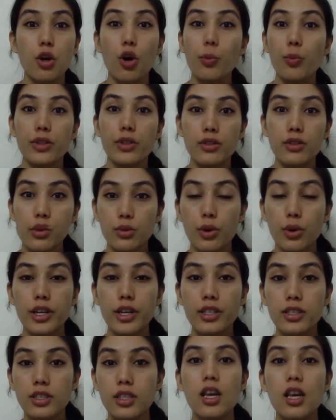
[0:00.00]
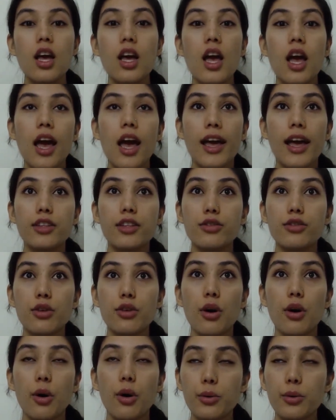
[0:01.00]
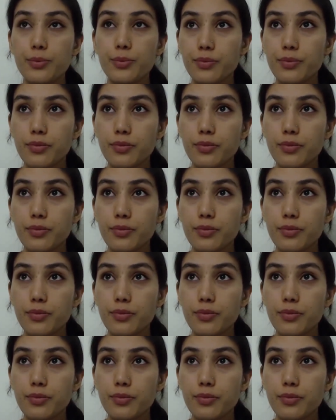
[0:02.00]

open source, and so